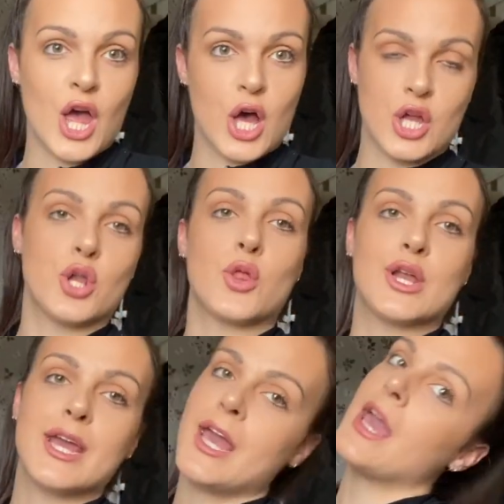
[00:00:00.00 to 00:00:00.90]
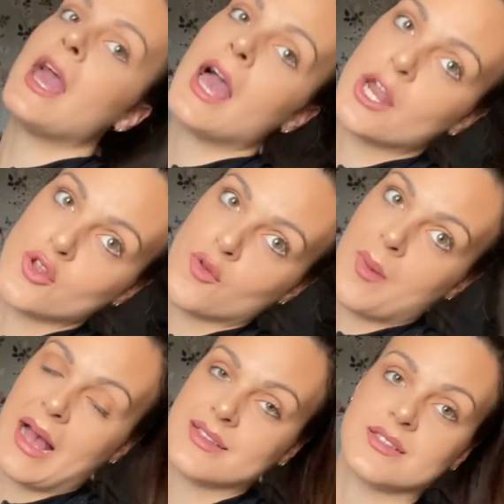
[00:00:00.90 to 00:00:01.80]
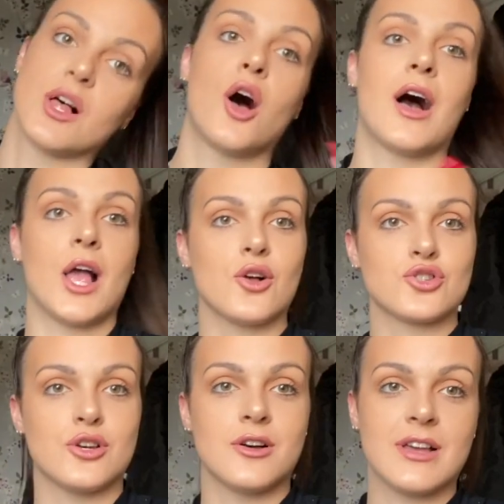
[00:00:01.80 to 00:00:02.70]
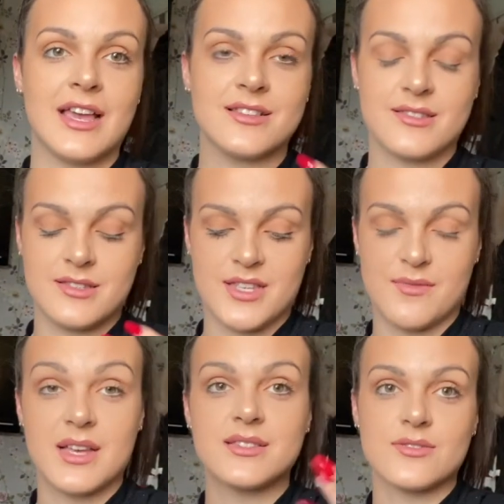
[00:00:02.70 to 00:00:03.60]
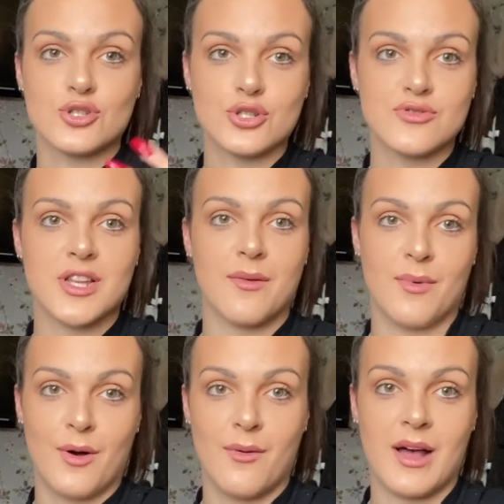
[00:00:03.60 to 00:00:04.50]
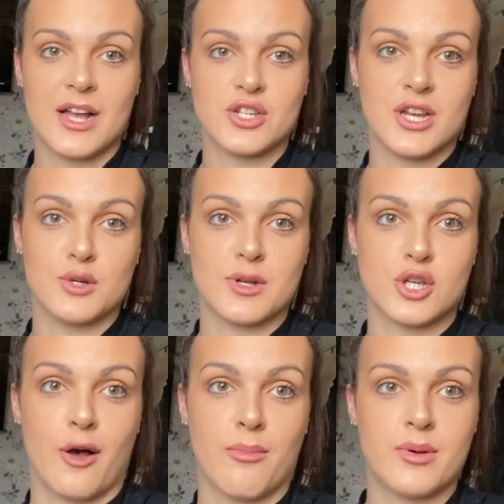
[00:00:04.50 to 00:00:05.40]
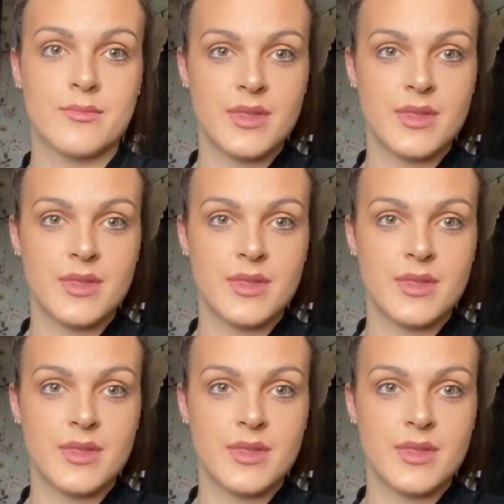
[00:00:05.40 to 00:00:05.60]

Another day, another parcel. It is the same day, it's still Tuesday, but I changed my top.